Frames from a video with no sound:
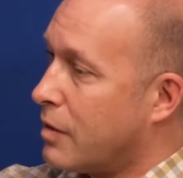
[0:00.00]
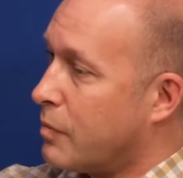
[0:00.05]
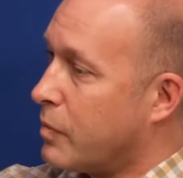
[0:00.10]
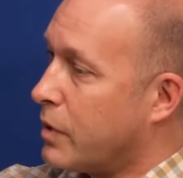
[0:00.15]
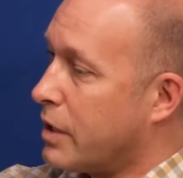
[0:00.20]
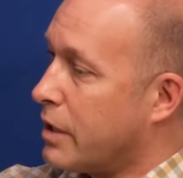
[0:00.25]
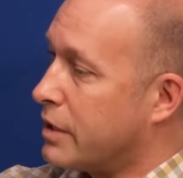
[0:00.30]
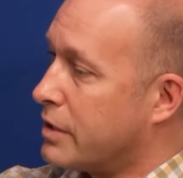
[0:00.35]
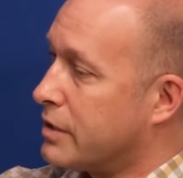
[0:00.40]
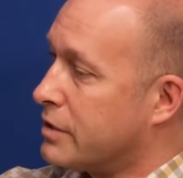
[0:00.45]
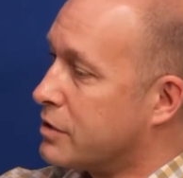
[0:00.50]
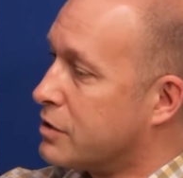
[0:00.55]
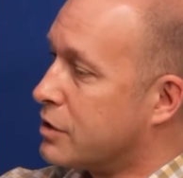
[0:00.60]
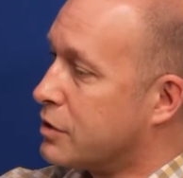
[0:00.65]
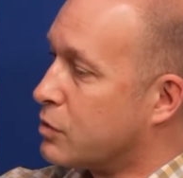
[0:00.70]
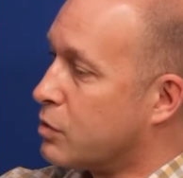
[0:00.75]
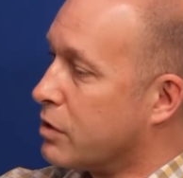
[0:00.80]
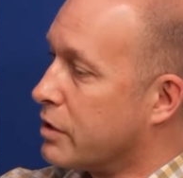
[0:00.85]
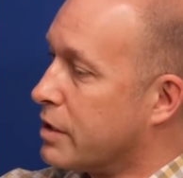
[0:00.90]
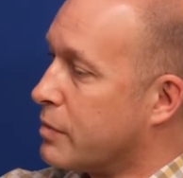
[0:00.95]
But it's
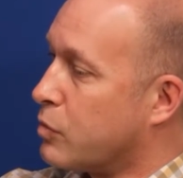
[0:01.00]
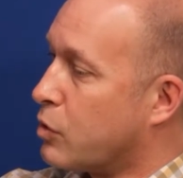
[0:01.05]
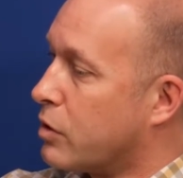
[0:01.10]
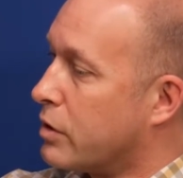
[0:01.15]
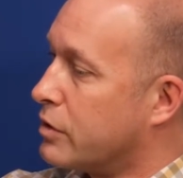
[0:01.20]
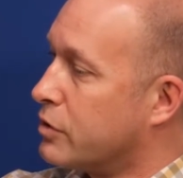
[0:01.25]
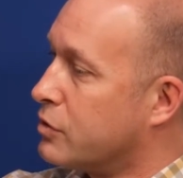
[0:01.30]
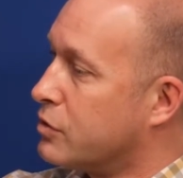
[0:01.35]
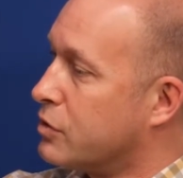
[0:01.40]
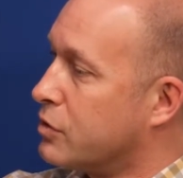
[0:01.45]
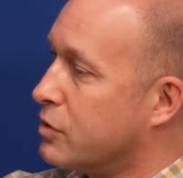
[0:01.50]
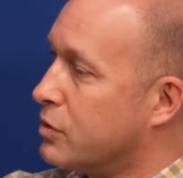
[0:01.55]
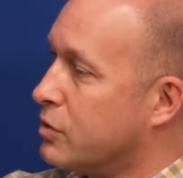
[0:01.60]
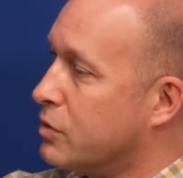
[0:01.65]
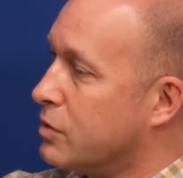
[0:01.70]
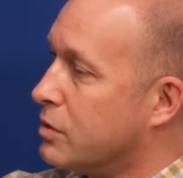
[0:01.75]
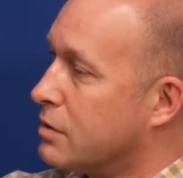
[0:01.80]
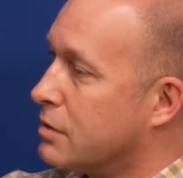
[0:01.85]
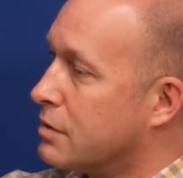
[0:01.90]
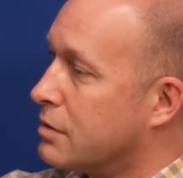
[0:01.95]
just really important
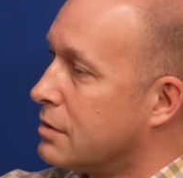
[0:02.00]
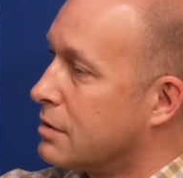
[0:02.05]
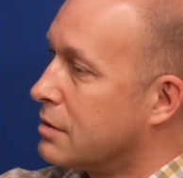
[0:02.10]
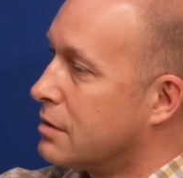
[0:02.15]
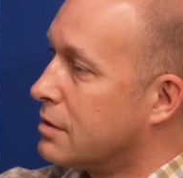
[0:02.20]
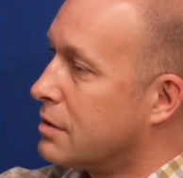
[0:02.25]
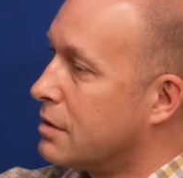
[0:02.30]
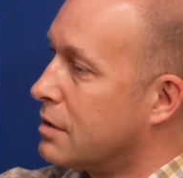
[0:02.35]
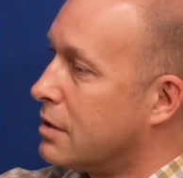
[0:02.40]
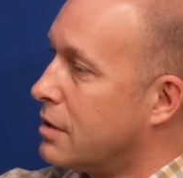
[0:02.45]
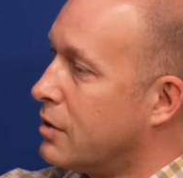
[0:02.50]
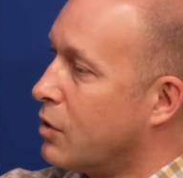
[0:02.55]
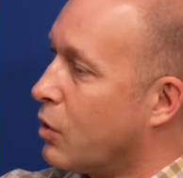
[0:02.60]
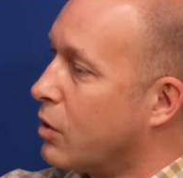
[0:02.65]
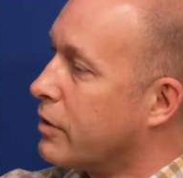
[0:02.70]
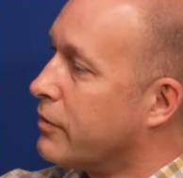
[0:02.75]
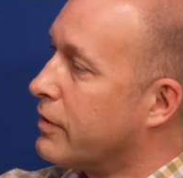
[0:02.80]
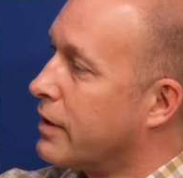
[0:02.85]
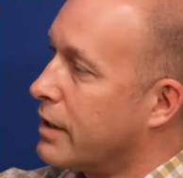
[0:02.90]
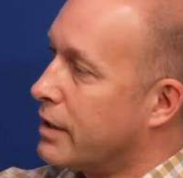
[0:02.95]
to
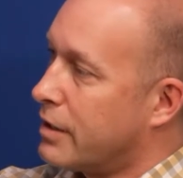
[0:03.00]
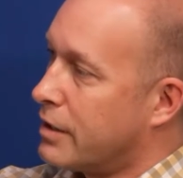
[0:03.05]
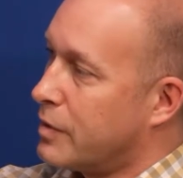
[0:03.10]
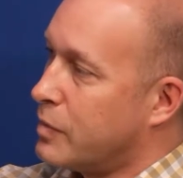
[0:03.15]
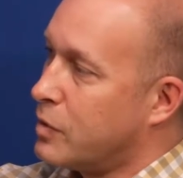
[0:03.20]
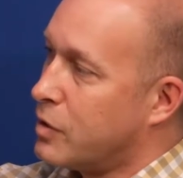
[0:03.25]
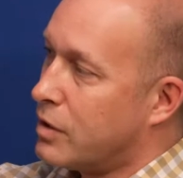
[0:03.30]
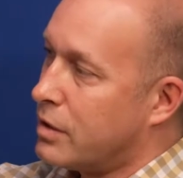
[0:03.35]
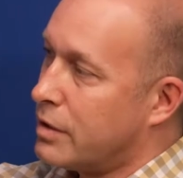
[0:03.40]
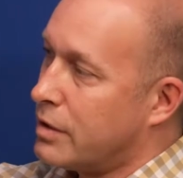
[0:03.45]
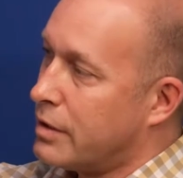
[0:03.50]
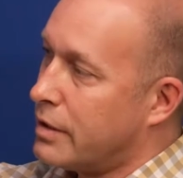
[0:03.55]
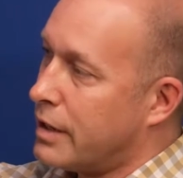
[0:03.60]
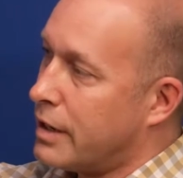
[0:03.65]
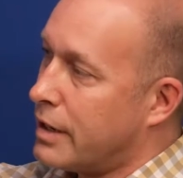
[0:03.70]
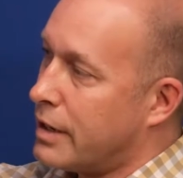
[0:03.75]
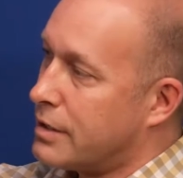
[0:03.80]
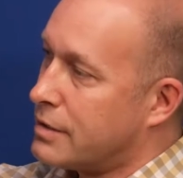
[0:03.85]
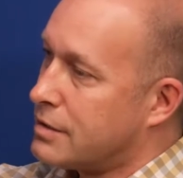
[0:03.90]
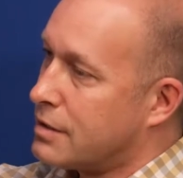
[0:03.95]
notify the community
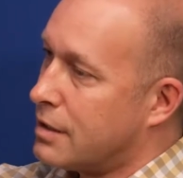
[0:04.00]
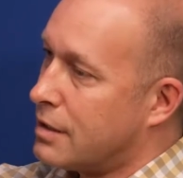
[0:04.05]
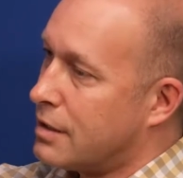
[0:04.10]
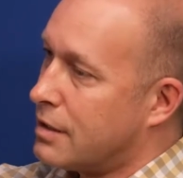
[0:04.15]
that